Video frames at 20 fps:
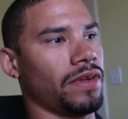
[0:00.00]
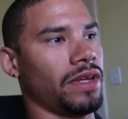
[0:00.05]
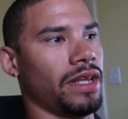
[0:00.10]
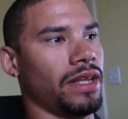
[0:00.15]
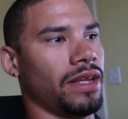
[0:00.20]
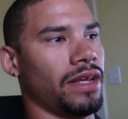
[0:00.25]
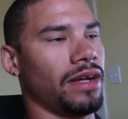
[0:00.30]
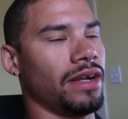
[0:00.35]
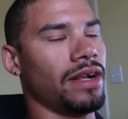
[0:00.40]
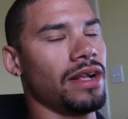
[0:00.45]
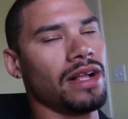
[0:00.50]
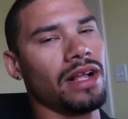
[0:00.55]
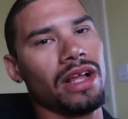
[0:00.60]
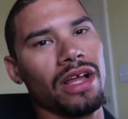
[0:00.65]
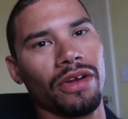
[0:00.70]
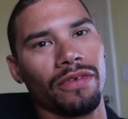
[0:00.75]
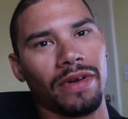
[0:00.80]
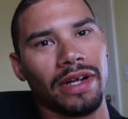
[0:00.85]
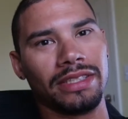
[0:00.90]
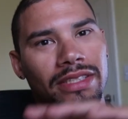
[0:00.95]
And then the
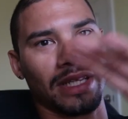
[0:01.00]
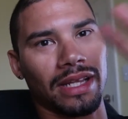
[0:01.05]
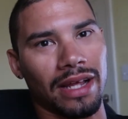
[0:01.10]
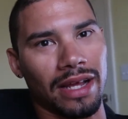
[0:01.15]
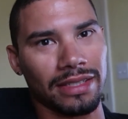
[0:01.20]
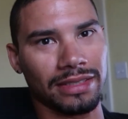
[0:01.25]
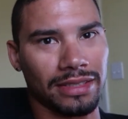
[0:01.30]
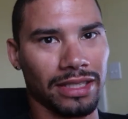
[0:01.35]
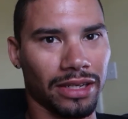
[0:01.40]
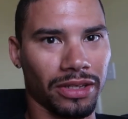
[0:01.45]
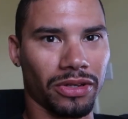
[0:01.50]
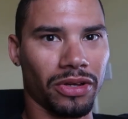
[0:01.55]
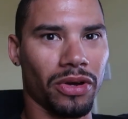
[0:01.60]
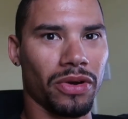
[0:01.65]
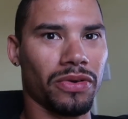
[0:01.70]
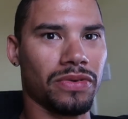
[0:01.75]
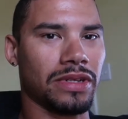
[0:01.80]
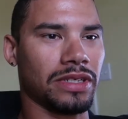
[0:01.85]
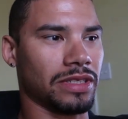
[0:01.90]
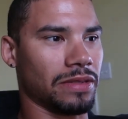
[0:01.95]
racing line
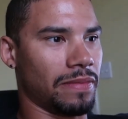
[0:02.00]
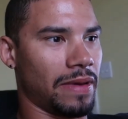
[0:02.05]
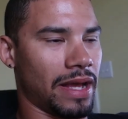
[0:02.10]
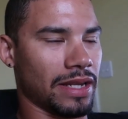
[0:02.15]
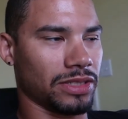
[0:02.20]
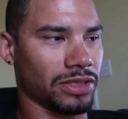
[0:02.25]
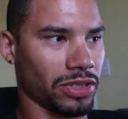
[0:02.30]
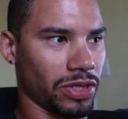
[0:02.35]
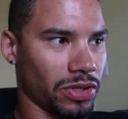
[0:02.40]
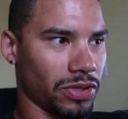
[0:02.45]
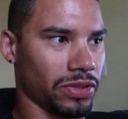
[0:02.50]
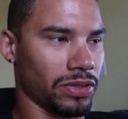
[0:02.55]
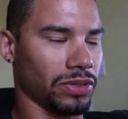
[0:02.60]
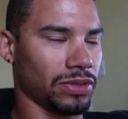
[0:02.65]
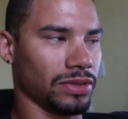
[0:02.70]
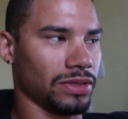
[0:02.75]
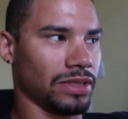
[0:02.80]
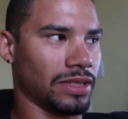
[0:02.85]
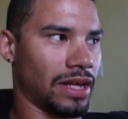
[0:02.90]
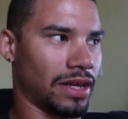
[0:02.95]
silicone doesn't match
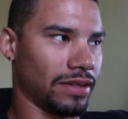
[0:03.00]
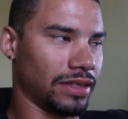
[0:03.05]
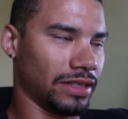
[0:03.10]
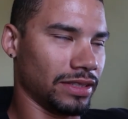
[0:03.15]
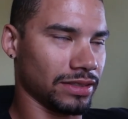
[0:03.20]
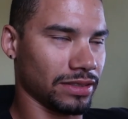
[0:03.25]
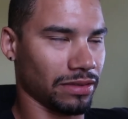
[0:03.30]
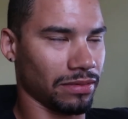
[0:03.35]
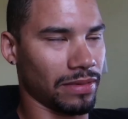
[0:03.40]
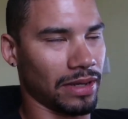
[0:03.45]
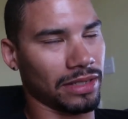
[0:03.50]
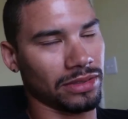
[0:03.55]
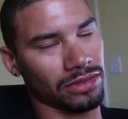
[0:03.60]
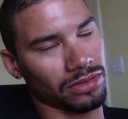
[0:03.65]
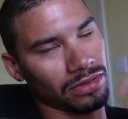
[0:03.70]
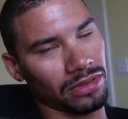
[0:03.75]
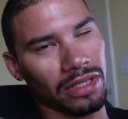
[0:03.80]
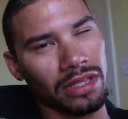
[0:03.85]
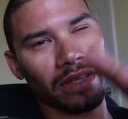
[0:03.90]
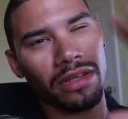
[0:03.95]
those, and now these don't match
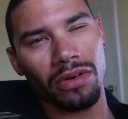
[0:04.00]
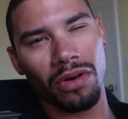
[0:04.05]
those.